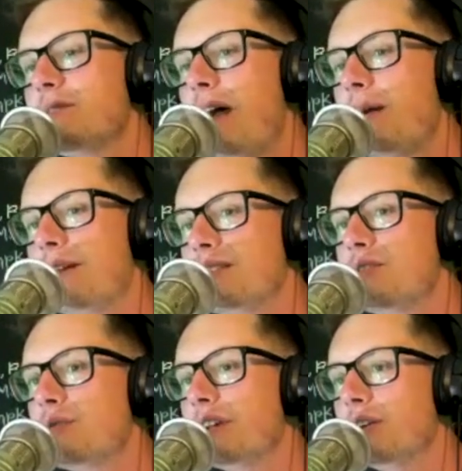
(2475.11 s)
Batman's
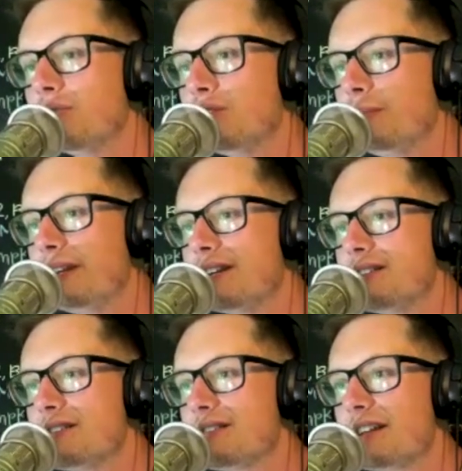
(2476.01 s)
no kill rule, because
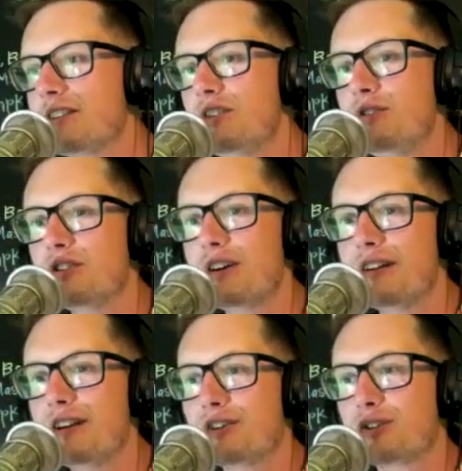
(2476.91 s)
it's like, dude, you're out
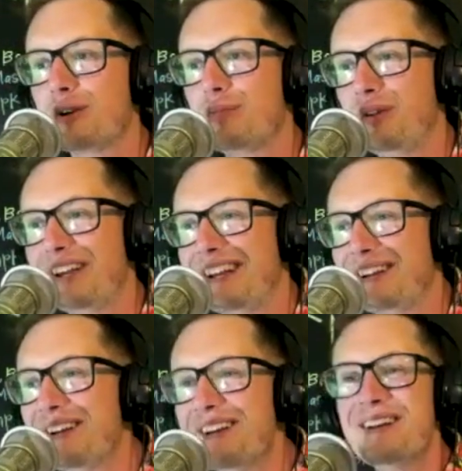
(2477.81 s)
here crippling,
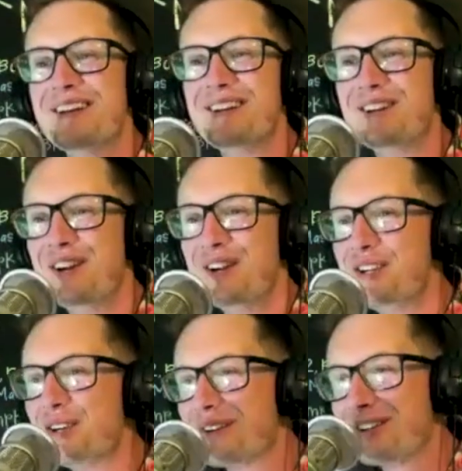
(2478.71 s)

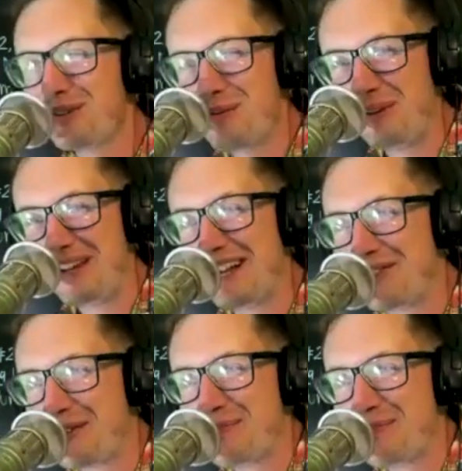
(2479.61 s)
you're crippling everybody.